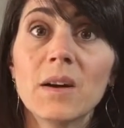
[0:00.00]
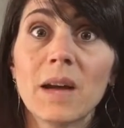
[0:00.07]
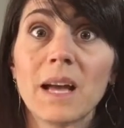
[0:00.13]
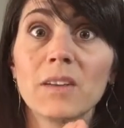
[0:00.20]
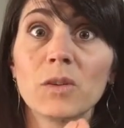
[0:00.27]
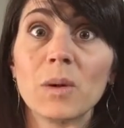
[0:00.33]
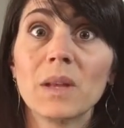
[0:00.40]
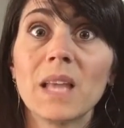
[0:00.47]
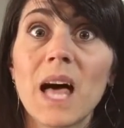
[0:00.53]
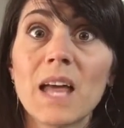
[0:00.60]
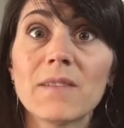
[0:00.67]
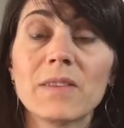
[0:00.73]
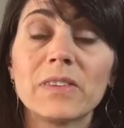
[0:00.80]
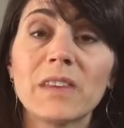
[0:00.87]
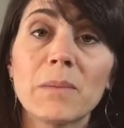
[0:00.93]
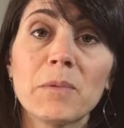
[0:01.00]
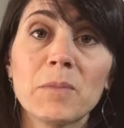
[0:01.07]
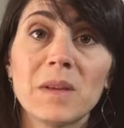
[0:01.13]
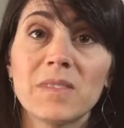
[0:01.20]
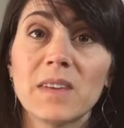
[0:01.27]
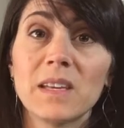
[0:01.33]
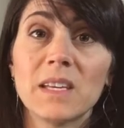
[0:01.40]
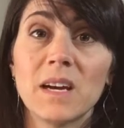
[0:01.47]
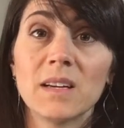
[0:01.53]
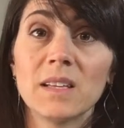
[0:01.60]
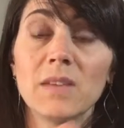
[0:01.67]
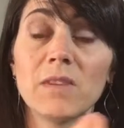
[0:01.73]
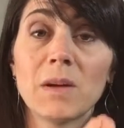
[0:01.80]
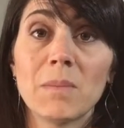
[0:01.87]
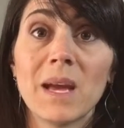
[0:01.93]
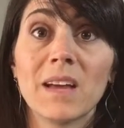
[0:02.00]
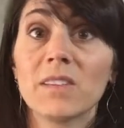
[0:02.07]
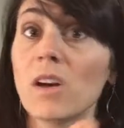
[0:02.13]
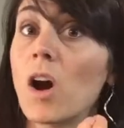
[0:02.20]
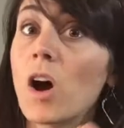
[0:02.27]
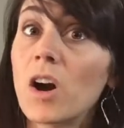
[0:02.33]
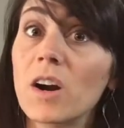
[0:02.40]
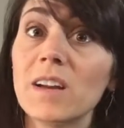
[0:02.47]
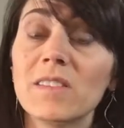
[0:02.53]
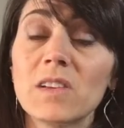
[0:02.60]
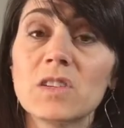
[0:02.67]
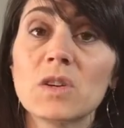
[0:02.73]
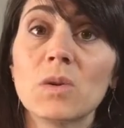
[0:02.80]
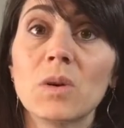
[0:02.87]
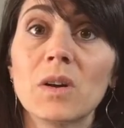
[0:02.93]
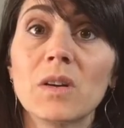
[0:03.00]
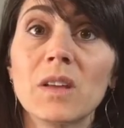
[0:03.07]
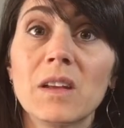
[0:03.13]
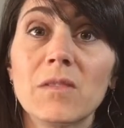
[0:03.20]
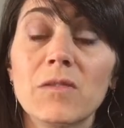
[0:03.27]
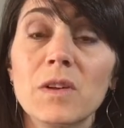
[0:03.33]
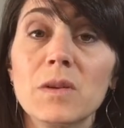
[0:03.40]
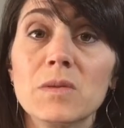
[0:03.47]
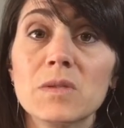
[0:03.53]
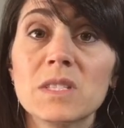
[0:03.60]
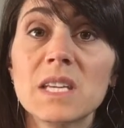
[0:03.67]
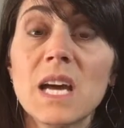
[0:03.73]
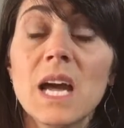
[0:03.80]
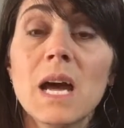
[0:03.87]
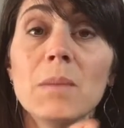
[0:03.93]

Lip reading: Okay, so a lot of the supplements that Young Living makes are essential oil infused,